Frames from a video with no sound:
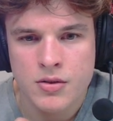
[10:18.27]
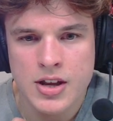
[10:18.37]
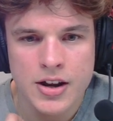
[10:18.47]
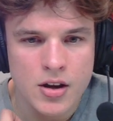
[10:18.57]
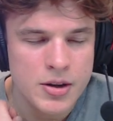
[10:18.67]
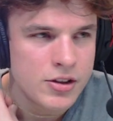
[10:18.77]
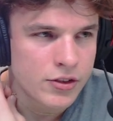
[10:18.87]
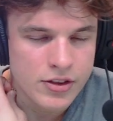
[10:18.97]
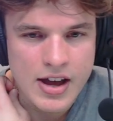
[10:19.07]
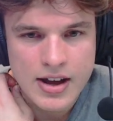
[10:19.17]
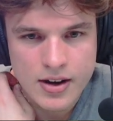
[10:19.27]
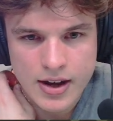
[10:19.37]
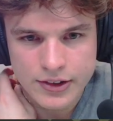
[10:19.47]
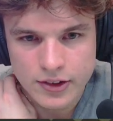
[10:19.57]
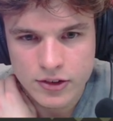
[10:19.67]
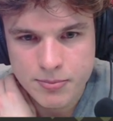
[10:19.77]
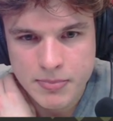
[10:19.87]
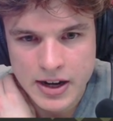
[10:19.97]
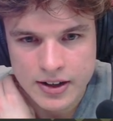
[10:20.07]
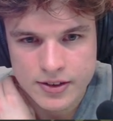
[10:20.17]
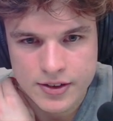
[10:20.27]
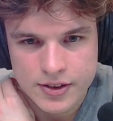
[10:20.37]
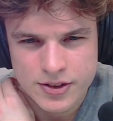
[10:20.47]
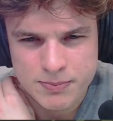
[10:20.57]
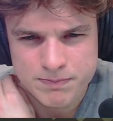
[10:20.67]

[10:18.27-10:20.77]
yeah, no, he does that as expected.